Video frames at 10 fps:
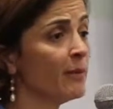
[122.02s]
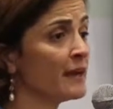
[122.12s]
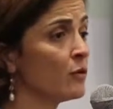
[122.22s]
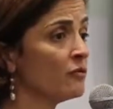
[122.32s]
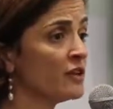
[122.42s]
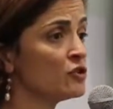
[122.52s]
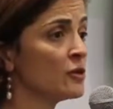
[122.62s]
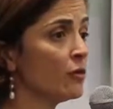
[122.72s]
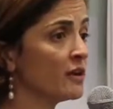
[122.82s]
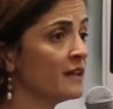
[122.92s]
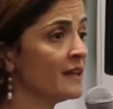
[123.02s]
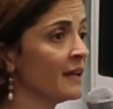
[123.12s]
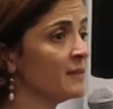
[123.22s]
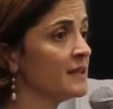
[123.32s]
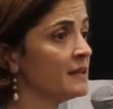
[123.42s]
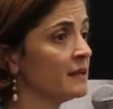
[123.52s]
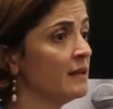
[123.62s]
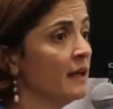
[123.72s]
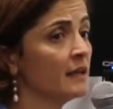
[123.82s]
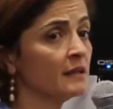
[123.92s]
by conventional grid, I mean the
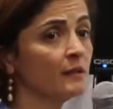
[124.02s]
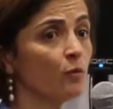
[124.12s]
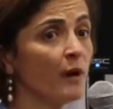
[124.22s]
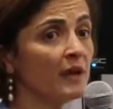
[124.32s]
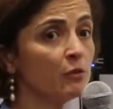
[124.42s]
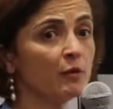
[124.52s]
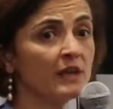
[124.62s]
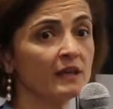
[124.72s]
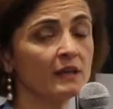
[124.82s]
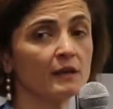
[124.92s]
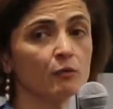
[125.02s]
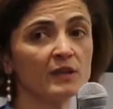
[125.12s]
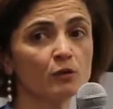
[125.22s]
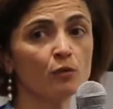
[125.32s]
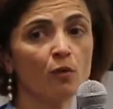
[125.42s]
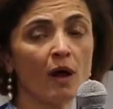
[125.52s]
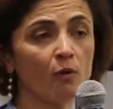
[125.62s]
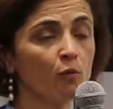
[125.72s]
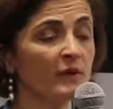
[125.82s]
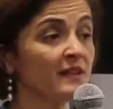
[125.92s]
way we
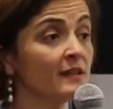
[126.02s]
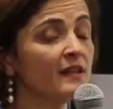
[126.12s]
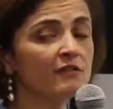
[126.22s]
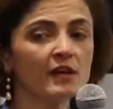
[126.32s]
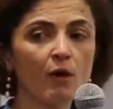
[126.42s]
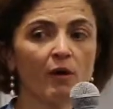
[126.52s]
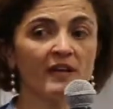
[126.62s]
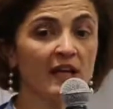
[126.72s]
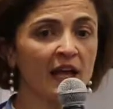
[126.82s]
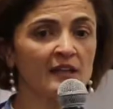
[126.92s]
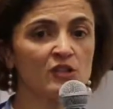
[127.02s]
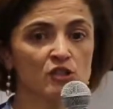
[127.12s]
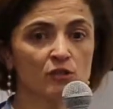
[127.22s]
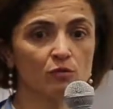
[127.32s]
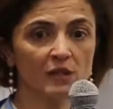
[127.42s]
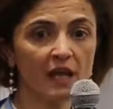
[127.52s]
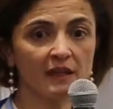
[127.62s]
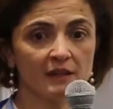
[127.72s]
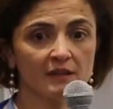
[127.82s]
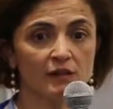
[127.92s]
deliver our energy today,
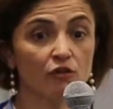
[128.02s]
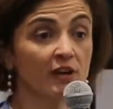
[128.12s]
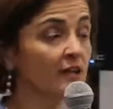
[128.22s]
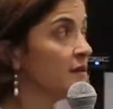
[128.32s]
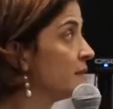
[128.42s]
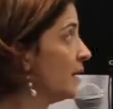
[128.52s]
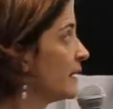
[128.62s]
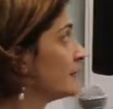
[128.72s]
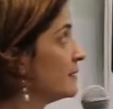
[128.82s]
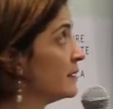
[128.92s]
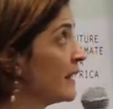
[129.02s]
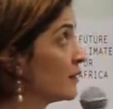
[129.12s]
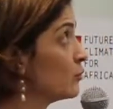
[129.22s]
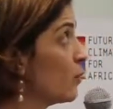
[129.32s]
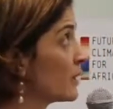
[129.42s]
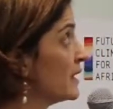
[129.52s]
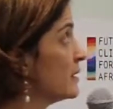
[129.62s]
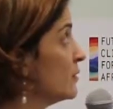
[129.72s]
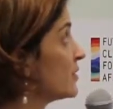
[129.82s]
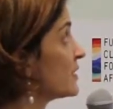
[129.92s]
the grid, the network
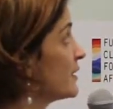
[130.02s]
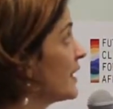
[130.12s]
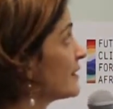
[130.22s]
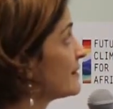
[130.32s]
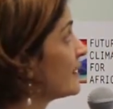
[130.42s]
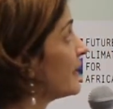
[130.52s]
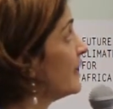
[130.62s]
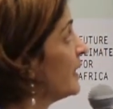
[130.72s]
industry, let's say.